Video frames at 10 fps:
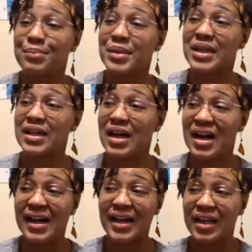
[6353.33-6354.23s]
but
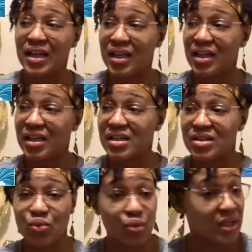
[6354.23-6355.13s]
I
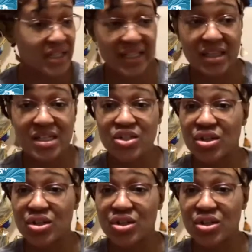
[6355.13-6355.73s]
want to get these